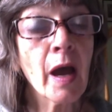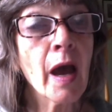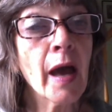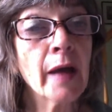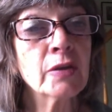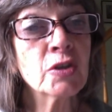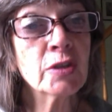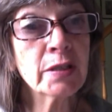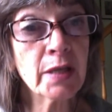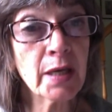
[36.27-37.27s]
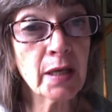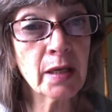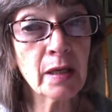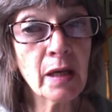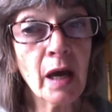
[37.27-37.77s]
And
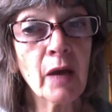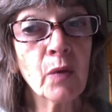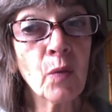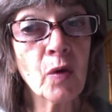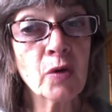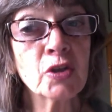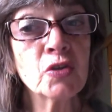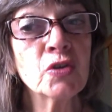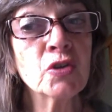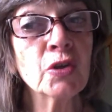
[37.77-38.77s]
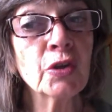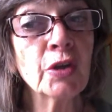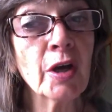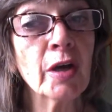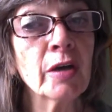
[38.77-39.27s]
today I want you to
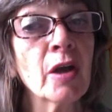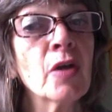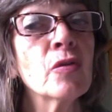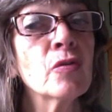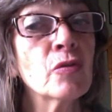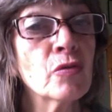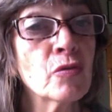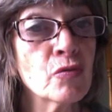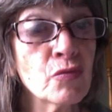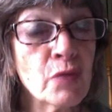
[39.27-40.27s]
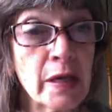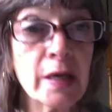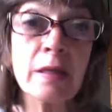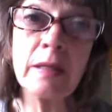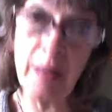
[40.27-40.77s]
learn 3
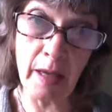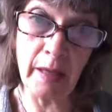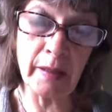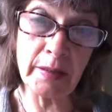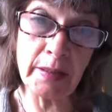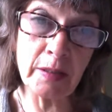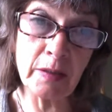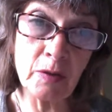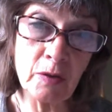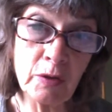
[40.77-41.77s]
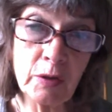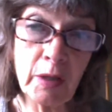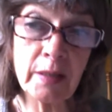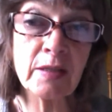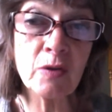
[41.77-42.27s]
things.
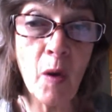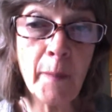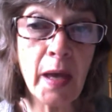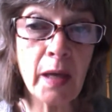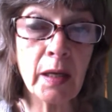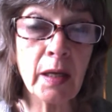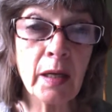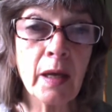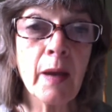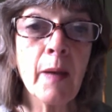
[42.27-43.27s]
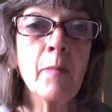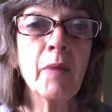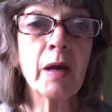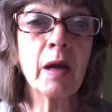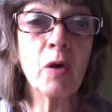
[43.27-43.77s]
That's not many,
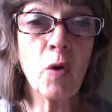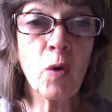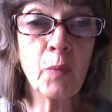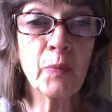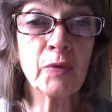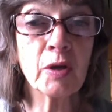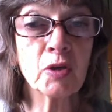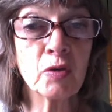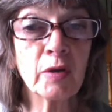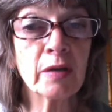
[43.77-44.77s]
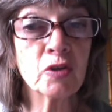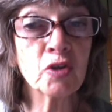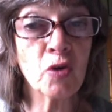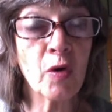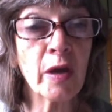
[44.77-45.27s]
but I hope that you'll
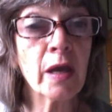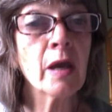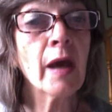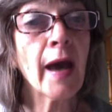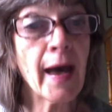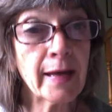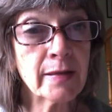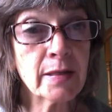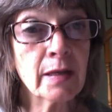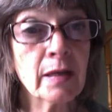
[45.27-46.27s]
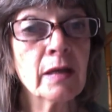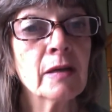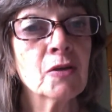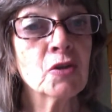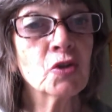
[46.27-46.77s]
enjoy adding
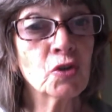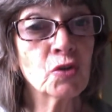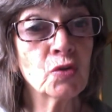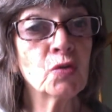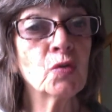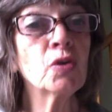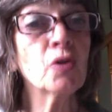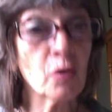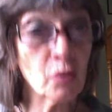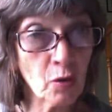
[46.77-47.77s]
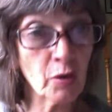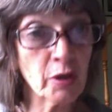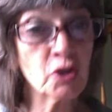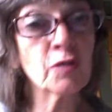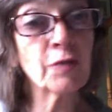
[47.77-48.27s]
to your
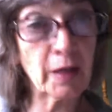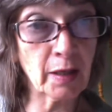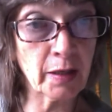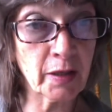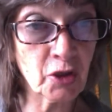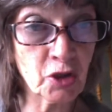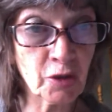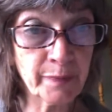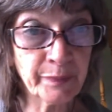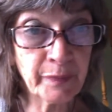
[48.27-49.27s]
knowledge of English.